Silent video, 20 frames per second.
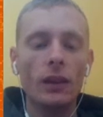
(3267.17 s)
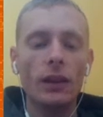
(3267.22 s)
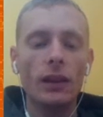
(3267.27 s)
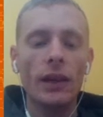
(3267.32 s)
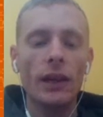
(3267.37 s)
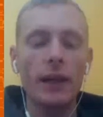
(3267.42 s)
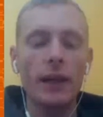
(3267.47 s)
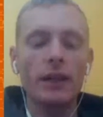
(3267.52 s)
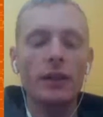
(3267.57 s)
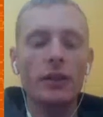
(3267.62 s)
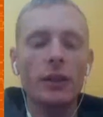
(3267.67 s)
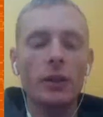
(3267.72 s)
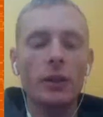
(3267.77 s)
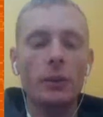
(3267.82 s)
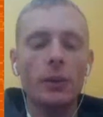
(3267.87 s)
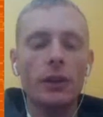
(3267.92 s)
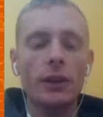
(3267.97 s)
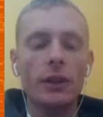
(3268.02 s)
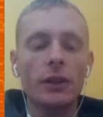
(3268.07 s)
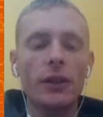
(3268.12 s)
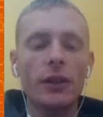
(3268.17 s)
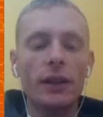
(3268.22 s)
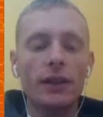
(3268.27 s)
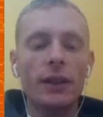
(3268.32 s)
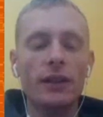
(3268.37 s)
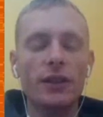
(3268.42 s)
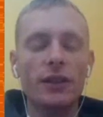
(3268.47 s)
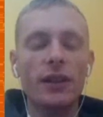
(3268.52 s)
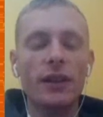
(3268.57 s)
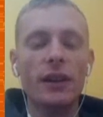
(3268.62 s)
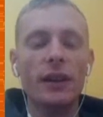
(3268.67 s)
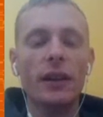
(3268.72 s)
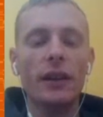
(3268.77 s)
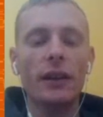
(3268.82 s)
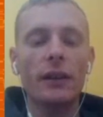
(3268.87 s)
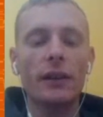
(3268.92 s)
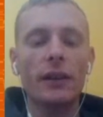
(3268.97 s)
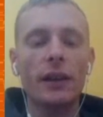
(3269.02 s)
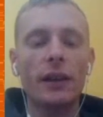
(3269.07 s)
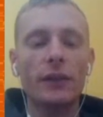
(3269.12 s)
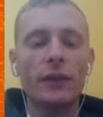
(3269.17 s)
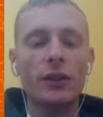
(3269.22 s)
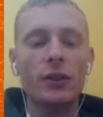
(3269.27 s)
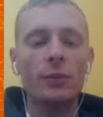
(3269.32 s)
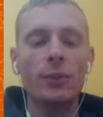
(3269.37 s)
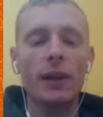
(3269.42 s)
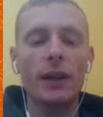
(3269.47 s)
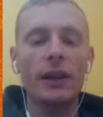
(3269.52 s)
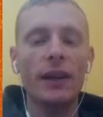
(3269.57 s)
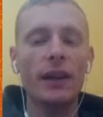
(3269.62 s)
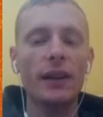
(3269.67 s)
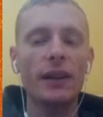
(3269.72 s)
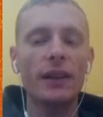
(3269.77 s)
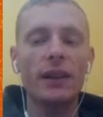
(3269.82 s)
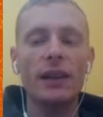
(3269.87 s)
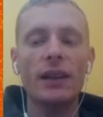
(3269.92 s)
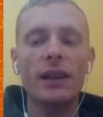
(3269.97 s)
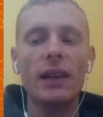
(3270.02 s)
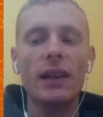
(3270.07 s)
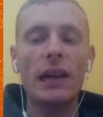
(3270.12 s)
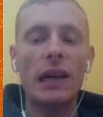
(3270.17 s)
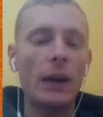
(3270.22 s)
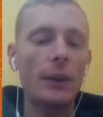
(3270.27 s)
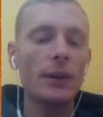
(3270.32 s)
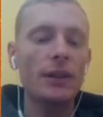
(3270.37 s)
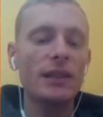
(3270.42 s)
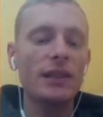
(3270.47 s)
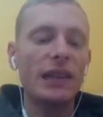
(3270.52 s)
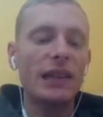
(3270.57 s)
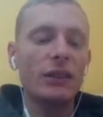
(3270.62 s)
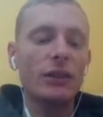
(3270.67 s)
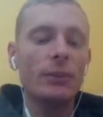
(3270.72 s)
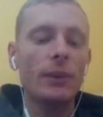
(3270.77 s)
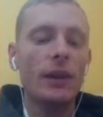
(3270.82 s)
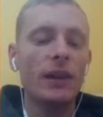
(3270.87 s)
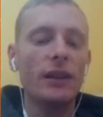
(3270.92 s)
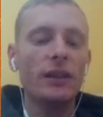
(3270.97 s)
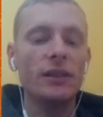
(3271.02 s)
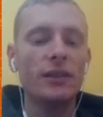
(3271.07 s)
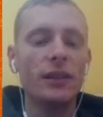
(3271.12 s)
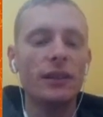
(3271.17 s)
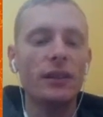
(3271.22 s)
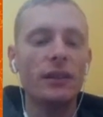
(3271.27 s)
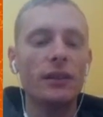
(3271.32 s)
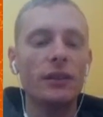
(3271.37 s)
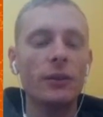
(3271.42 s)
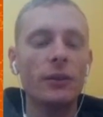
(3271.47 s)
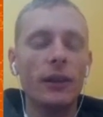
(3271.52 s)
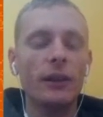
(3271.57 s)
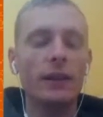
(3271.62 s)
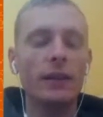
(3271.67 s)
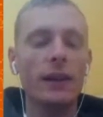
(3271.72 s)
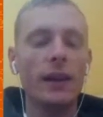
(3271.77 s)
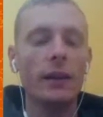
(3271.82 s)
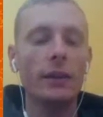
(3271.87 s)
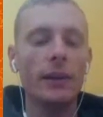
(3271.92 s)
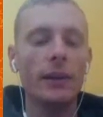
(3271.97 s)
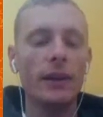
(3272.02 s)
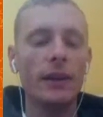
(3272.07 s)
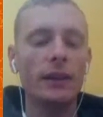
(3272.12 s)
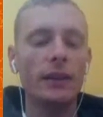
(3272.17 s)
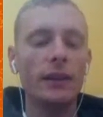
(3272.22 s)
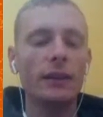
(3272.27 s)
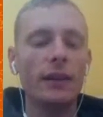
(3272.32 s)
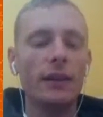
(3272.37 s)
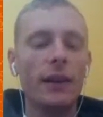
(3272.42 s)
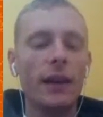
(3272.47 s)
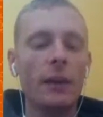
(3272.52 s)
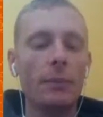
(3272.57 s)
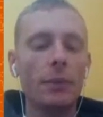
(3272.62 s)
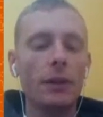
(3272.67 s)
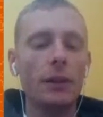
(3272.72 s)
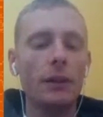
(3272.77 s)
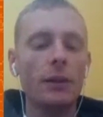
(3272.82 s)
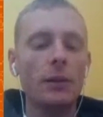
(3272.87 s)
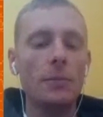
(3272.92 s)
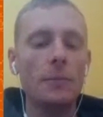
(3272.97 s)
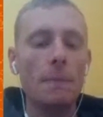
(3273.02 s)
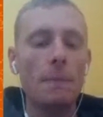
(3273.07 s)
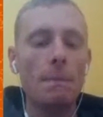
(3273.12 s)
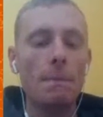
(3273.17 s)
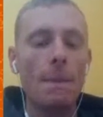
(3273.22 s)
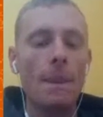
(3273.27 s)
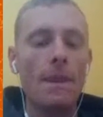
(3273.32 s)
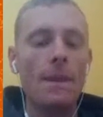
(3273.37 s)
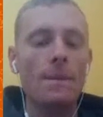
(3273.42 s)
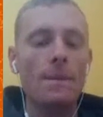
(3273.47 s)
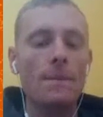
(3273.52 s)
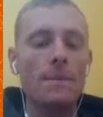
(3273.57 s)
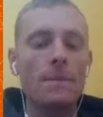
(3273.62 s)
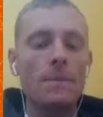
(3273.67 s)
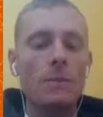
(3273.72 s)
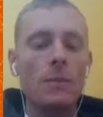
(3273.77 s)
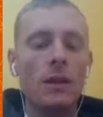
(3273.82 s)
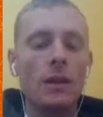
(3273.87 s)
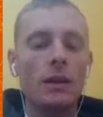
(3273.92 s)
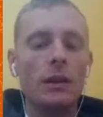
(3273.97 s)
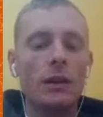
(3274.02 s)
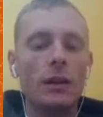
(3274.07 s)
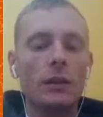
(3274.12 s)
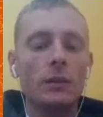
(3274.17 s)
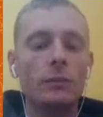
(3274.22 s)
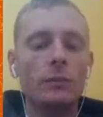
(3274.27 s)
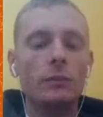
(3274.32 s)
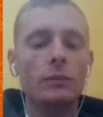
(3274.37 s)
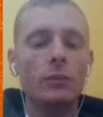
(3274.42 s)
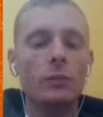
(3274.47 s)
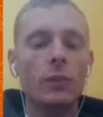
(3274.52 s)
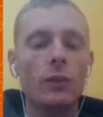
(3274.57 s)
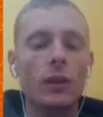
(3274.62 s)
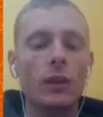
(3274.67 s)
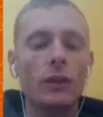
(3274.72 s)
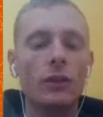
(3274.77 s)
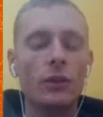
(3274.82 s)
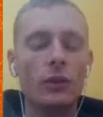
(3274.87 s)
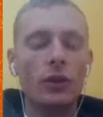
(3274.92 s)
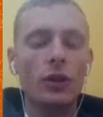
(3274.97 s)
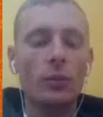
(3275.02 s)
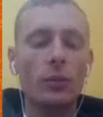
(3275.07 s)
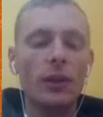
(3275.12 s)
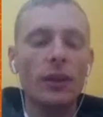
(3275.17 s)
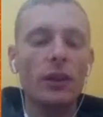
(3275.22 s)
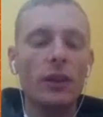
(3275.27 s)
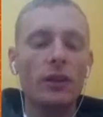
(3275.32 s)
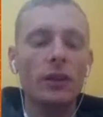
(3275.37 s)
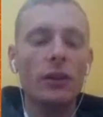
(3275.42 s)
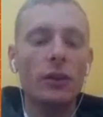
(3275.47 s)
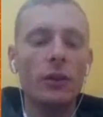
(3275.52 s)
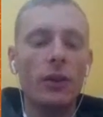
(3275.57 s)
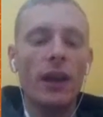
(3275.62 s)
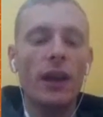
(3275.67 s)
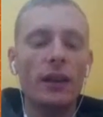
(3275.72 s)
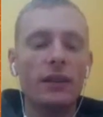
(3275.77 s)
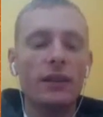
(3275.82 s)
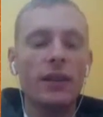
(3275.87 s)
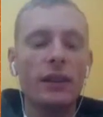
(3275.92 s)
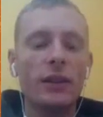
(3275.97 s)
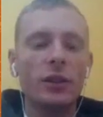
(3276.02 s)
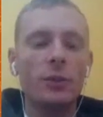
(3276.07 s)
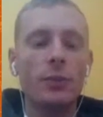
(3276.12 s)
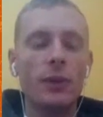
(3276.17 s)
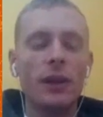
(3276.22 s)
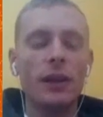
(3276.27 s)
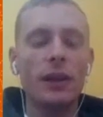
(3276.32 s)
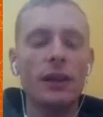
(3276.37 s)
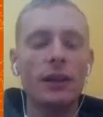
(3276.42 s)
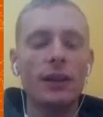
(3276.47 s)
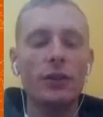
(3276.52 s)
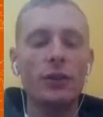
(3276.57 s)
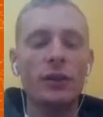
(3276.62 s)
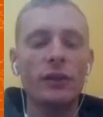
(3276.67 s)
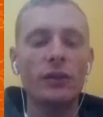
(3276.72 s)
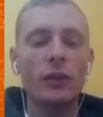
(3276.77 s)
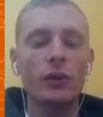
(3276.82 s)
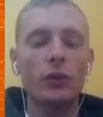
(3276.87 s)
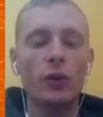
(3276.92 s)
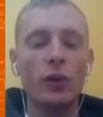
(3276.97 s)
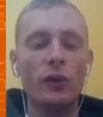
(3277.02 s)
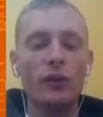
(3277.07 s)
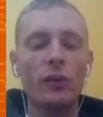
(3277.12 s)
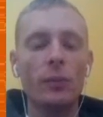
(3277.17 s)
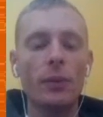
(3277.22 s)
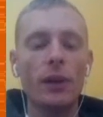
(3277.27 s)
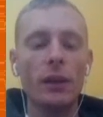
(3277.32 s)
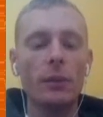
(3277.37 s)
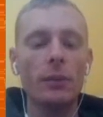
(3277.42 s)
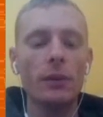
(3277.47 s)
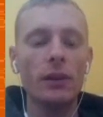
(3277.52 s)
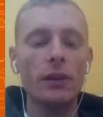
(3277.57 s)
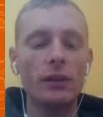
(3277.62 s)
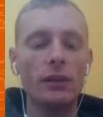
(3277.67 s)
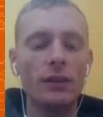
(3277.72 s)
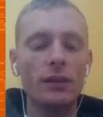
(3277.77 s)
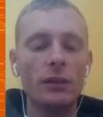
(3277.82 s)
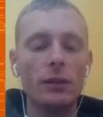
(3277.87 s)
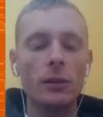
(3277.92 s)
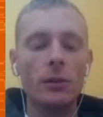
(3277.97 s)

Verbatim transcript: And so we're gonna do that glitch again and I'll kind of explain like how exactly you managed to do that to get that to happen. Um, so normally you can't take a spring unless you have control of the babies.